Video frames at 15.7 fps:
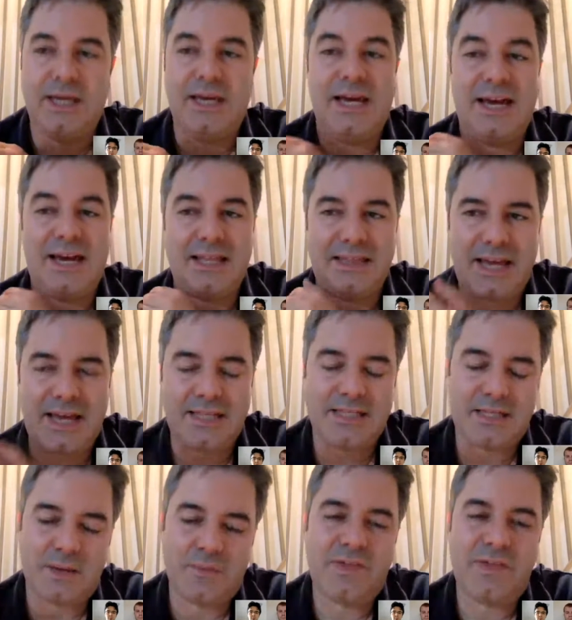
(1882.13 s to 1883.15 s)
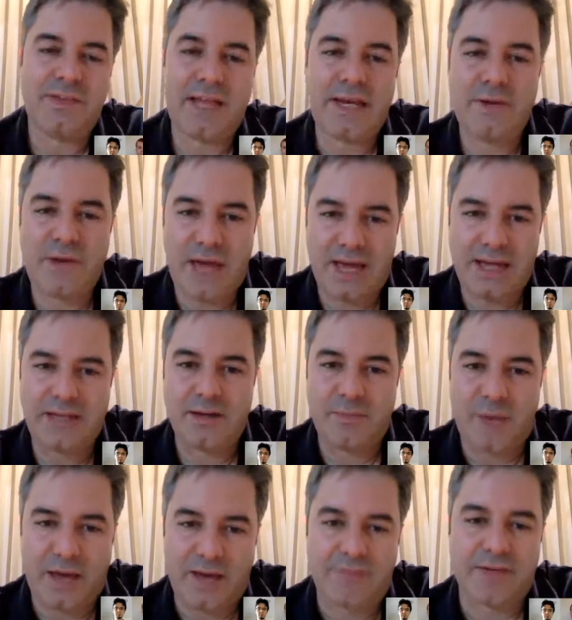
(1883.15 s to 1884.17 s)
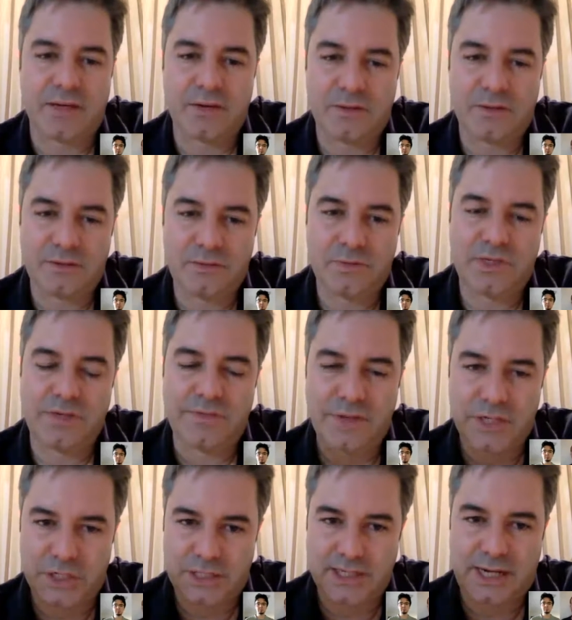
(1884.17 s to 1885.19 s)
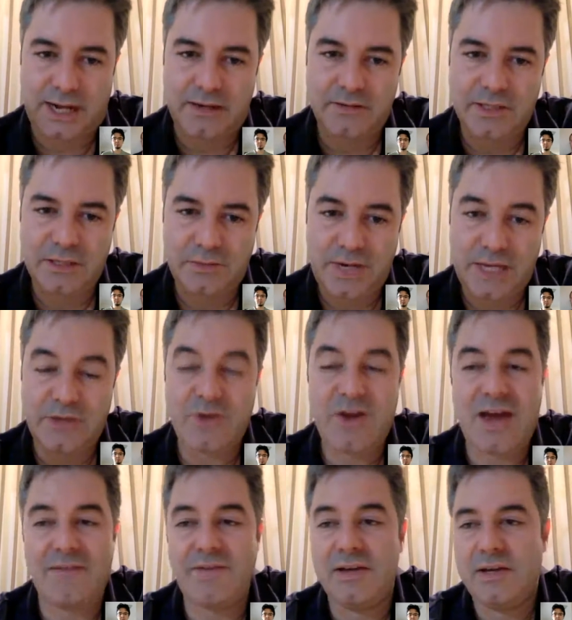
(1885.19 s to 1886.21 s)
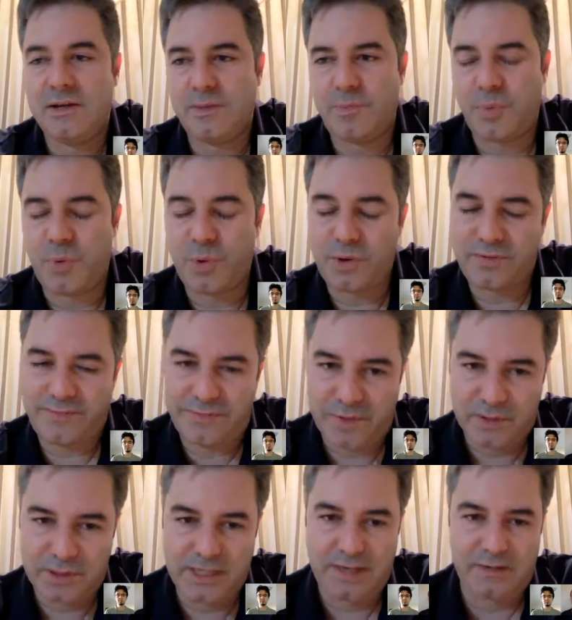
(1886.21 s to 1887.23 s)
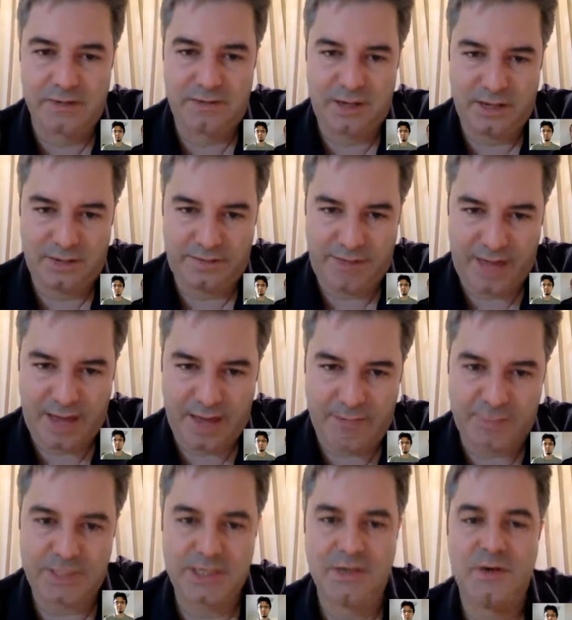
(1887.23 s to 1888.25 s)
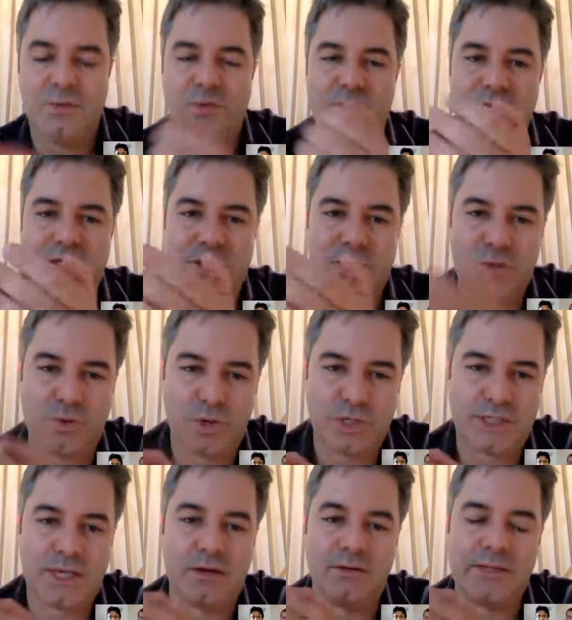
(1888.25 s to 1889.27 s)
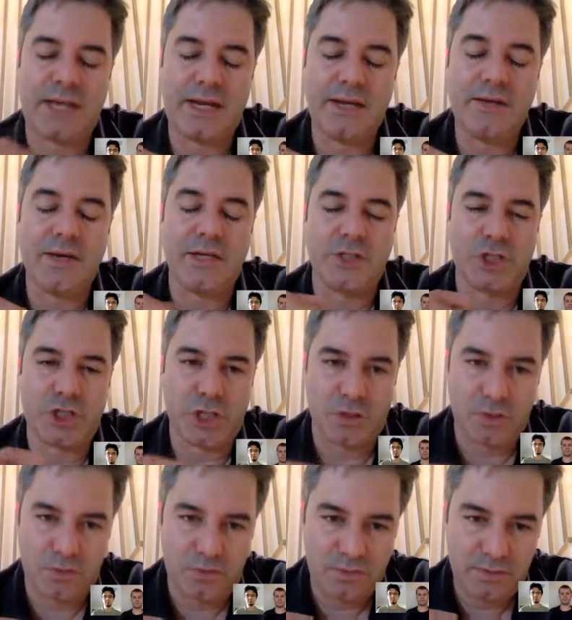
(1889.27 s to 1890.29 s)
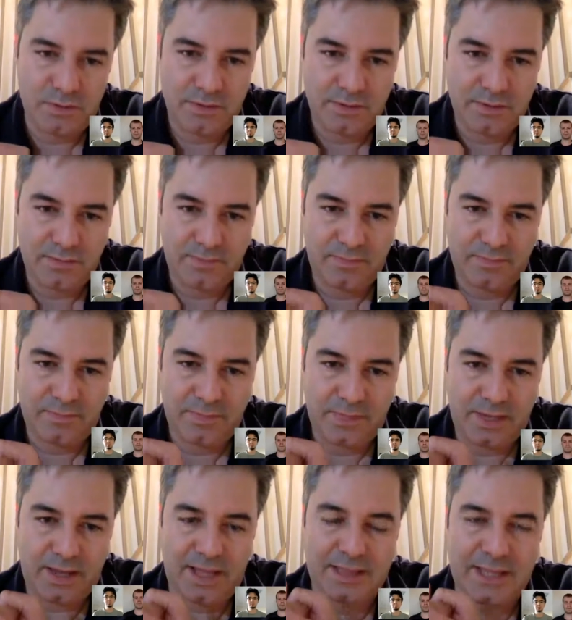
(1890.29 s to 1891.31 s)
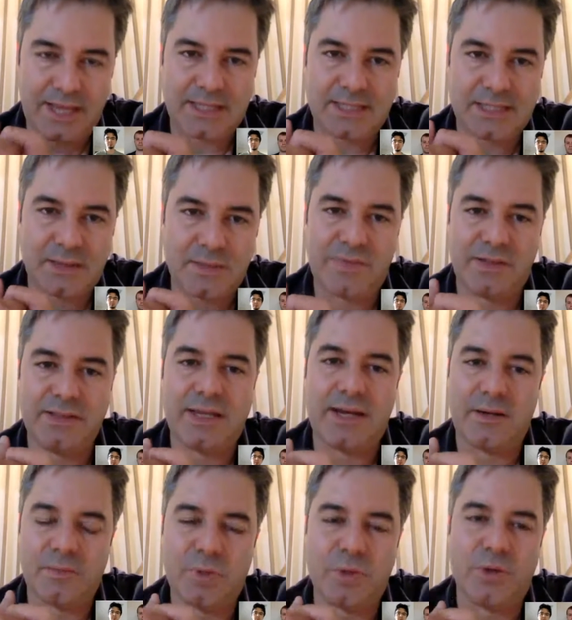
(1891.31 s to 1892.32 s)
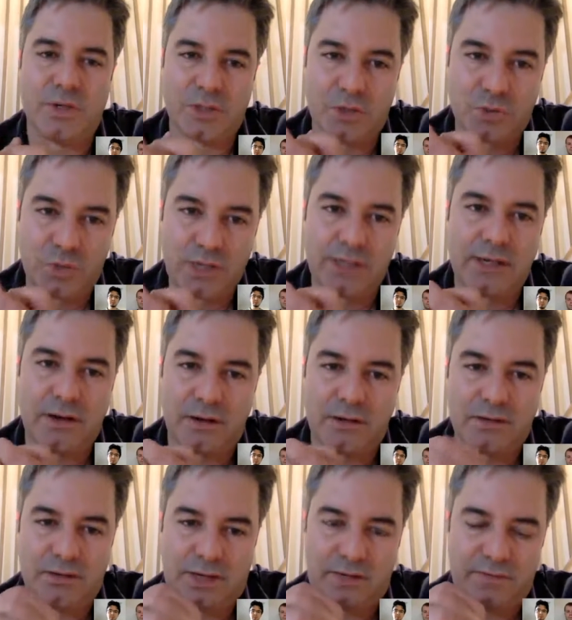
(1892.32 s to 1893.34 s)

And that's something that you end up having when you finish the Nanodegree. You have a portfolio of apps with a source code that you can show. And that's something that employers really are looking